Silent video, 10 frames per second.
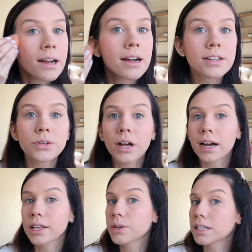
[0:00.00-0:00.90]
I do
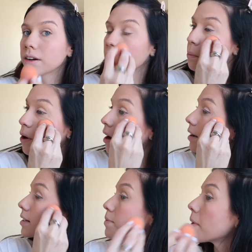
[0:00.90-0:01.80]
kind of use a lot of
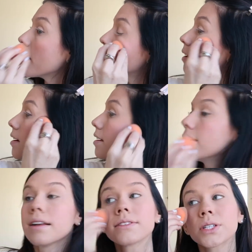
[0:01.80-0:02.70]
product, but
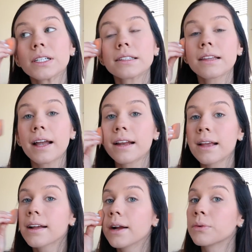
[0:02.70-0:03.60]
in certain
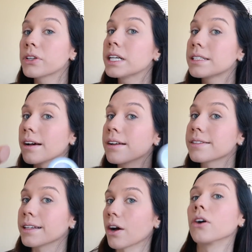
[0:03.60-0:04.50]
lighting, it really
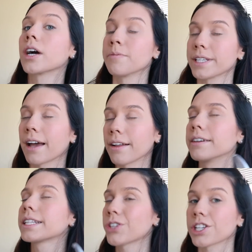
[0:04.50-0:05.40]
does like all come together,
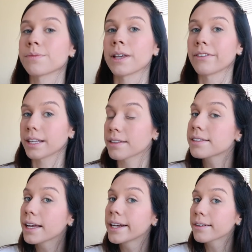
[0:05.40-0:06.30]
like trust me. Like
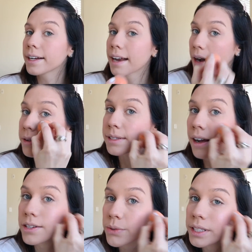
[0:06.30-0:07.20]
this lighting right now is
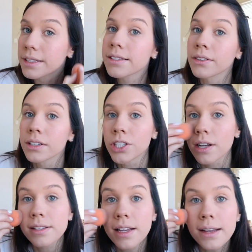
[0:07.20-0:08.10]
not doing this look
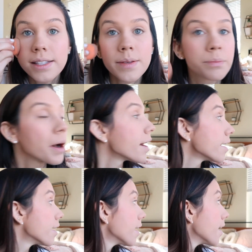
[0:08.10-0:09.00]
justice,
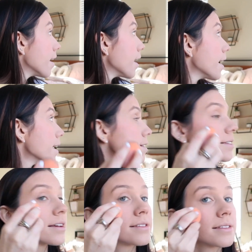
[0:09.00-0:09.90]
but it
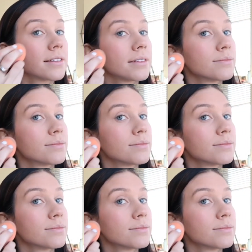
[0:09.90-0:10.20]
does.